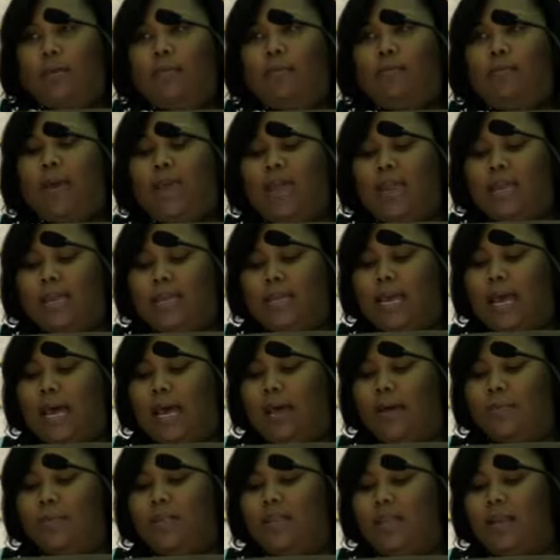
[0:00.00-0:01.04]
Many
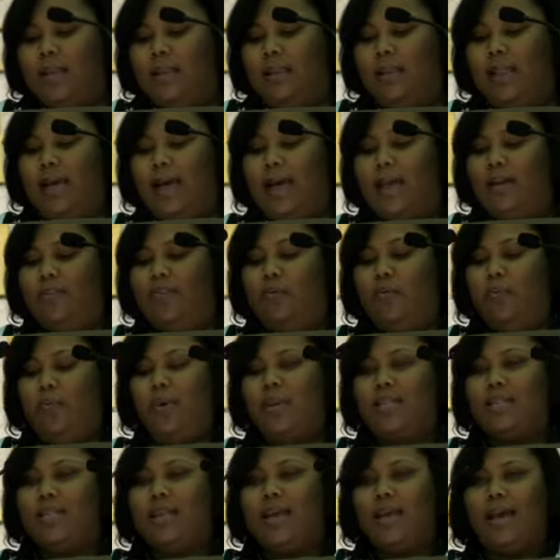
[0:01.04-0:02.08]
times in life
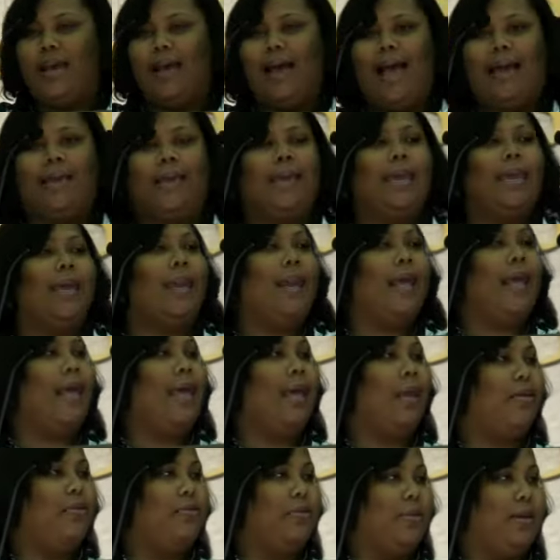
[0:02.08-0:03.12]
we say, I can't
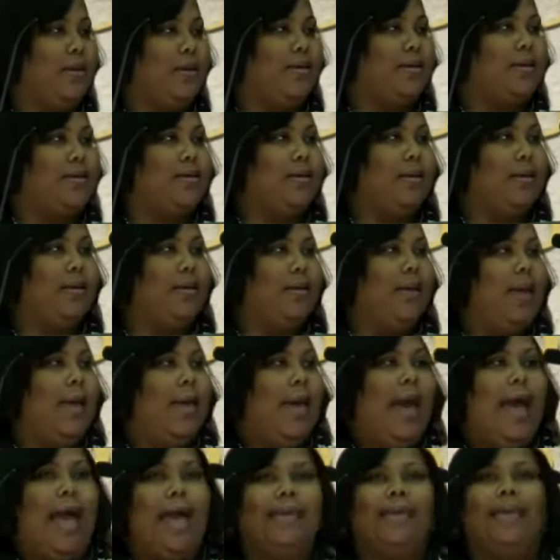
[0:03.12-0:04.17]
handle this.
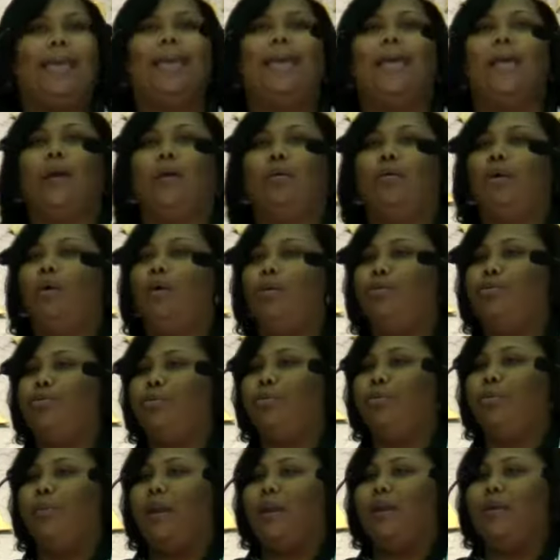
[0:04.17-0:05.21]
I can't go
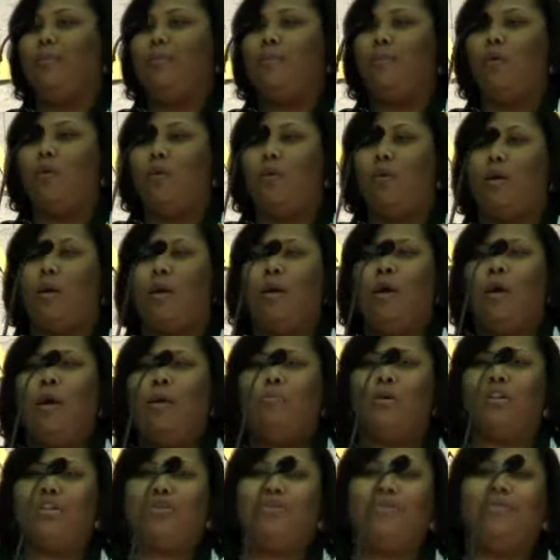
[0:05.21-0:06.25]
through anymore.
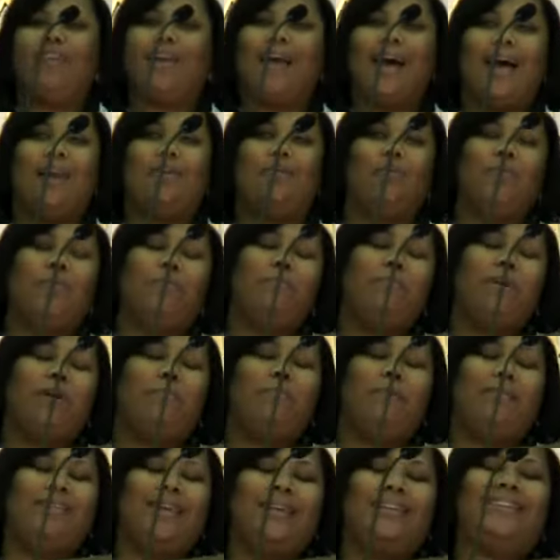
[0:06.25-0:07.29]
But you got to
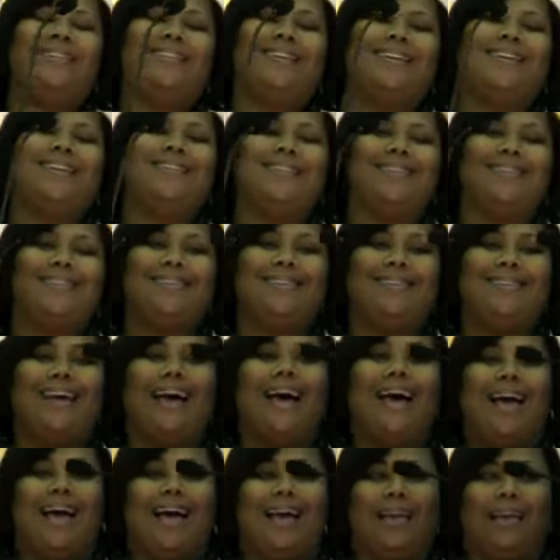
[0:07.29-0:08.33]
remember that Jesus
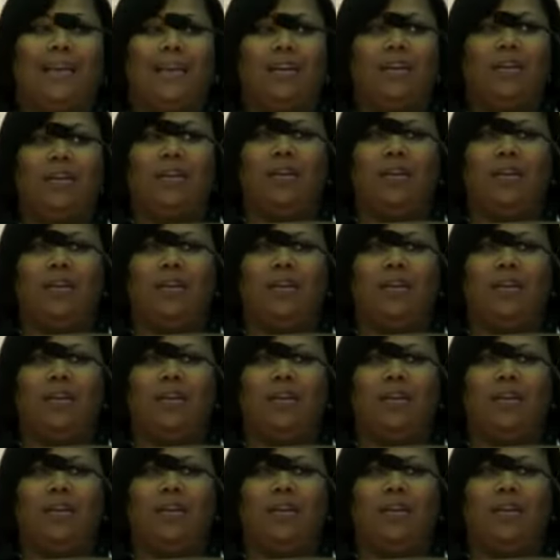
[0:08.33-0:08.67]
died.